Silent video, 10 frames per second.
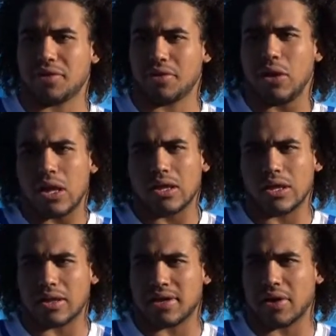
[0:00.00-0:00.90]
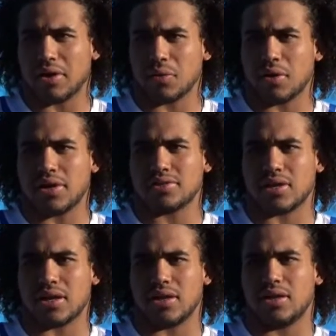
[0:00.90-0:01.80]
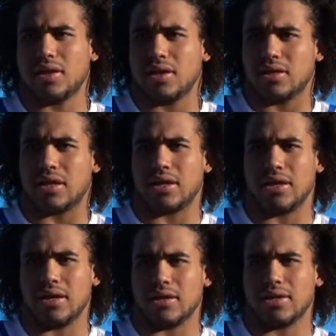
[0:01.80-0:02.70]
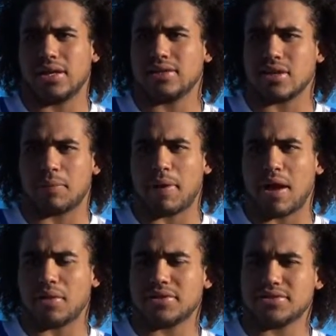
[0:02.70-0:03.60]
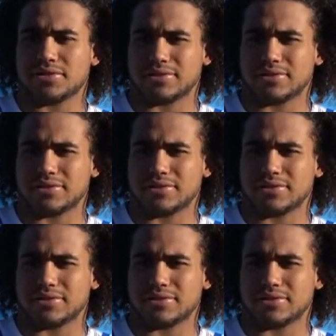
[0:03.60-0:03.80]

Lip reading: You know, a lot of downhill runs, a lot of leads, a lot of powers.